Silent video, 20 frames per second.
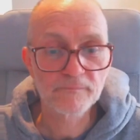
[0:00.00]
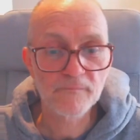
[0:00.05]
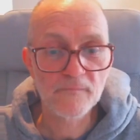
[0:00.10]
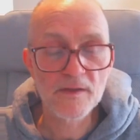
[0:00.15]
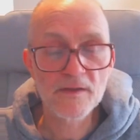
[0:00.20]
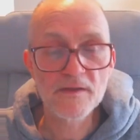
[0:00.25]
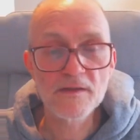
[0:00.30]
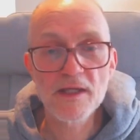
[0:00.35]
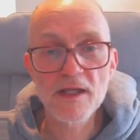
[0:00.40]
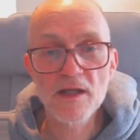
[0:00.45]

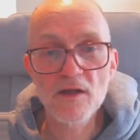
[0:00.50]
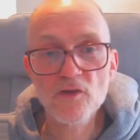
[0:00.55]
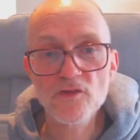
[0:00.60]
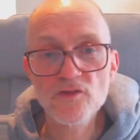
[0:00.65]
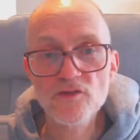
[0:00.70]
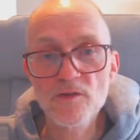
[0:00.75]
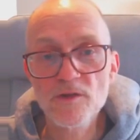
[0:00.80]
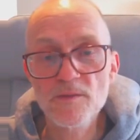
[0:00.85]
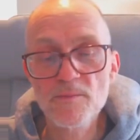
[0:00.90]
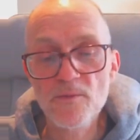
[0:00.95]
they
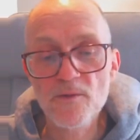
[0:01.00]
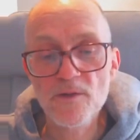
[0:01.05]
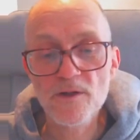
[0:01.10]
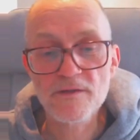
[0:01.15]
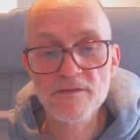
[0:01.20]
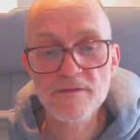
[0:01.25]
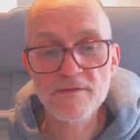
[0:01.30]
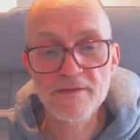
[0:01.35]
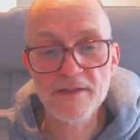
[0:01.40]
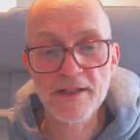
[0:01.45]
also
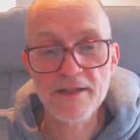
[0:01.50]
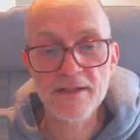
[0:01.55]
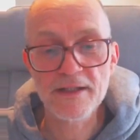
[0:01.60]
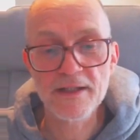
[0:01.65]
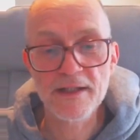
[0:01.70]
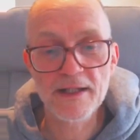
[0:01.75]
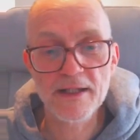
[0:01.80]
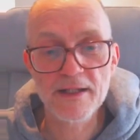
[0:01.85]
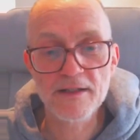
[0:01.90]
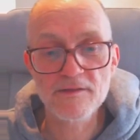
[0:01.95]
reported that they
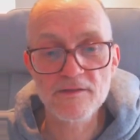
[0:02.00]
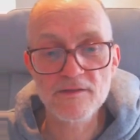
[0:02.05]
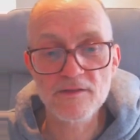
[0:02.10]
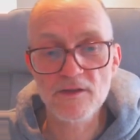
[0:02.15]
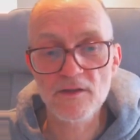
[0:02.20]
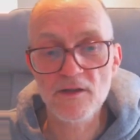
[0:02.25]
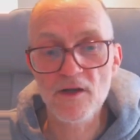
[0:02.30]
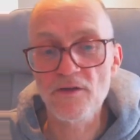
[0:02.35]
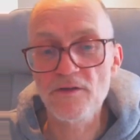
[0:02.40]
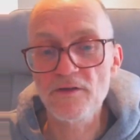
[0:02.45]
had
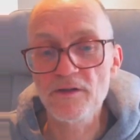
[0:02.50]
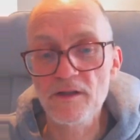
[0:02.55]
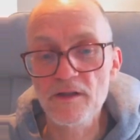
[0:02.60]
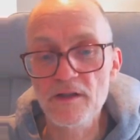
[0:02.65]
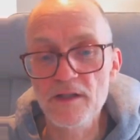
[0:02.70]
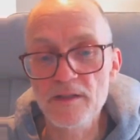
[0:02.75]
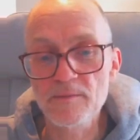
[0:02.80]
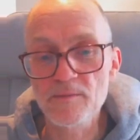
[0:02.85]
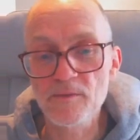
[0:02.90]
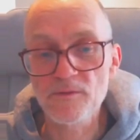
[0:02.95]

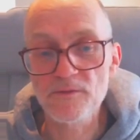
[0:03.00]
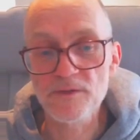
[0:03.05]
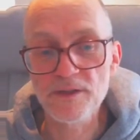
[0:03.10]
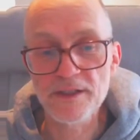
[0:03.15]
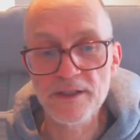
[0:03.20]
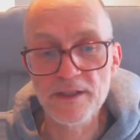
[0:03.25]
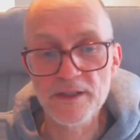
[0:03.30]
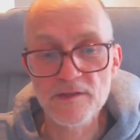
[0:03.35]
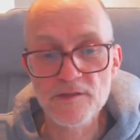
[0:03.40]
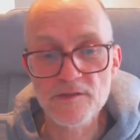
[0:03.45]
unreliable
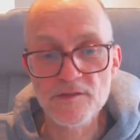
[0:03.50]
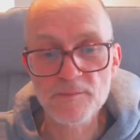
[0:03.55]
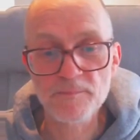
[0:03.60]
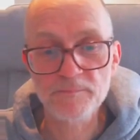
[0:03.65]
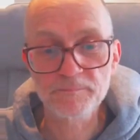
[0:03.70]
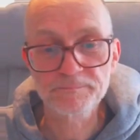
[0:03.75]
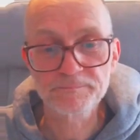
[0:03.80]
readings.